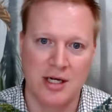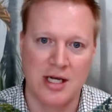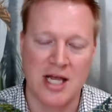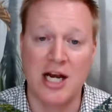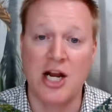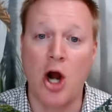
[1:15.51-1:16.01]

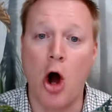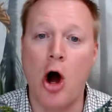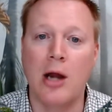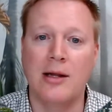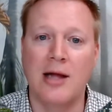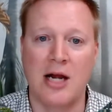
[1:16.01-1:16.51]
in an
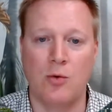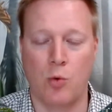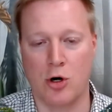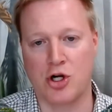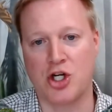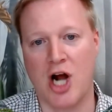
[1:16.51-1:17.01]
online
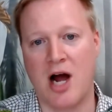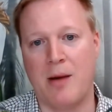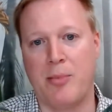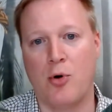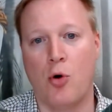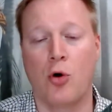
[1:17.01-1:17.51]
workshop,
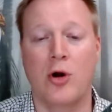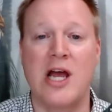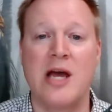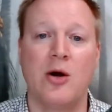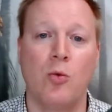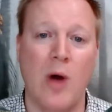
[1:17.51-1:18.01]
or
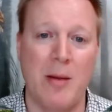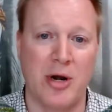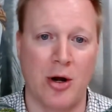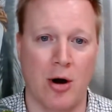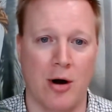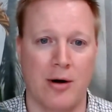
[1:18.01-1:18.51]
in a
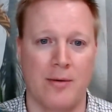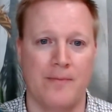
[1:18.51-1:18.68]
webinar,